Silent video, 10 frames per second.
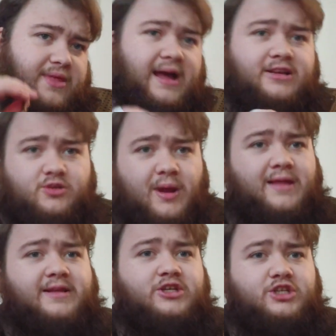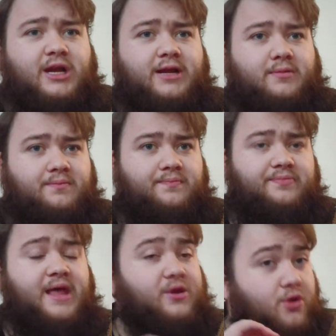That is where these shine.
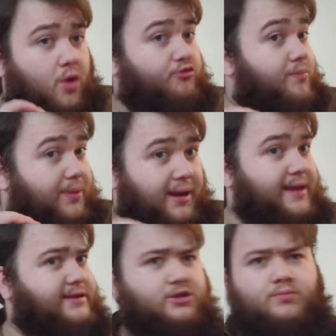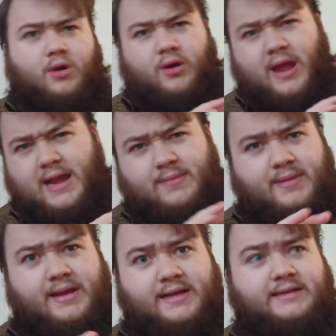They do not replace upon any
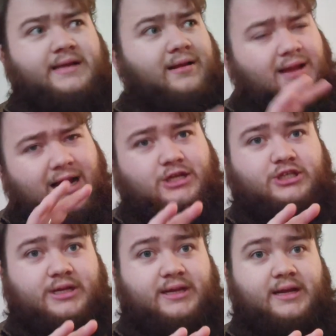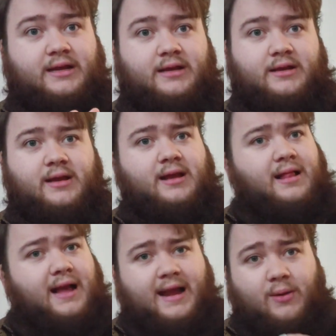means a larger cigar,
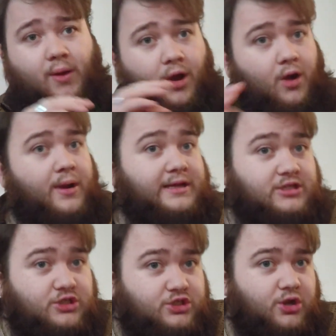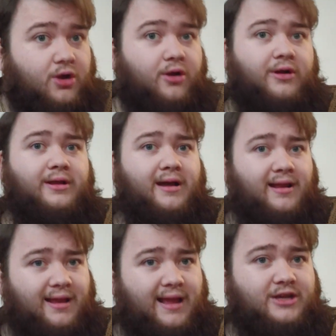and I will always enjoy
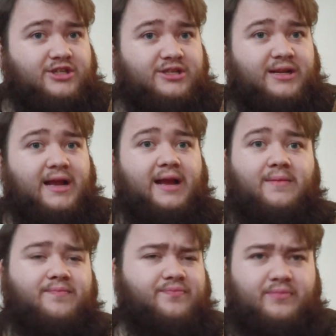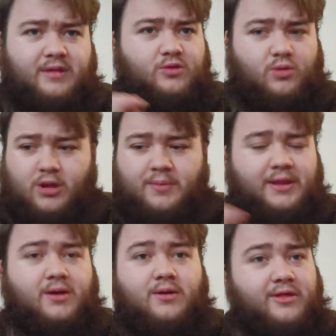a larger cigar. This will not be
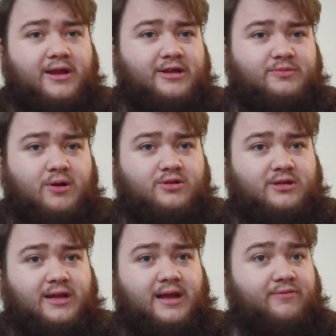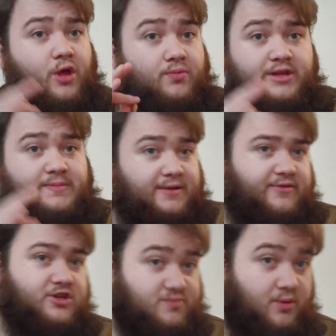the only thing I smoke today. This is my
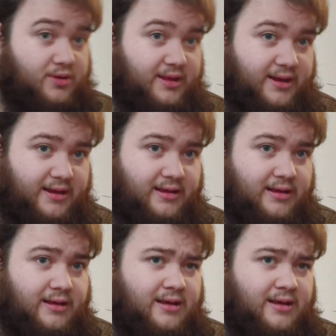first smoke of the day.